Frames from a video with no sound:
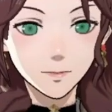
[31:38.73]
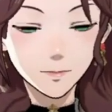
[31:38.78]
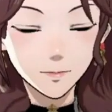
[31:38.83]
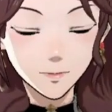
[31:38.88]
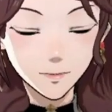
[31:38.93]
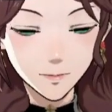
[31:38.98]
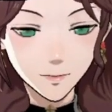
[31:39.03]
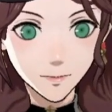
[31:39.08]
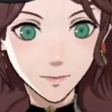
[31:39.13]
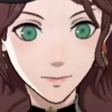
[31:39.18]

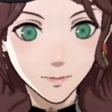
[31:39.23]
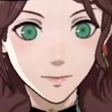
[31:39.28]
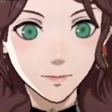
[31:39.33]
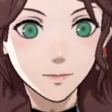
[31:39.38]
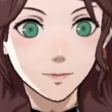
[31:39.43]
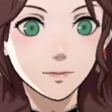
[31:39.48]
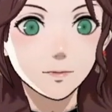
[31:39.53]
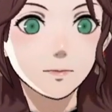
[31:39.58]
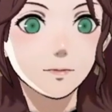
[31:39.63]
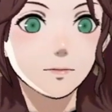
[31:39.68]

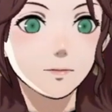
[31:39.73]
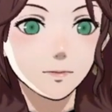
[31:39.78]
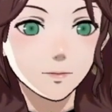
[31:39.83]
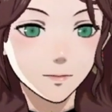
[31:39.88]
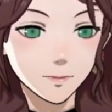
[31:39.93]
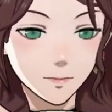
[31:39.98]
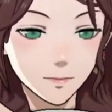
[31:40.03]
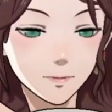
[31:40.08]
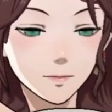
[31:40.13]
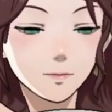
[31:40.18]

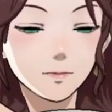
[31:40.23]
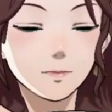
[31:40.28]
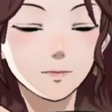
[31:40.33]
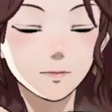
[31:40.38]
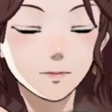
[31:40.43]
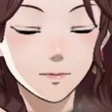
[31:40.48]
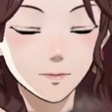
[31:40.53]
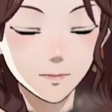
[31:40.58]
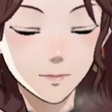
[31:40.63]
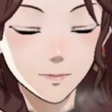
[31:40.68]

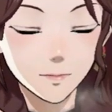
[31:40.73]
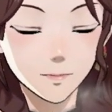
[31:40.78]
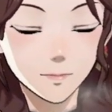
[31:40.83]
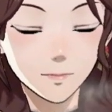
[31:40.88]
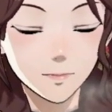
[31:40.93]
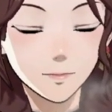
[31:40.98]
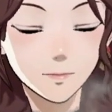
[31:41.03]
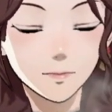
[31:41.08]
(no one is talking)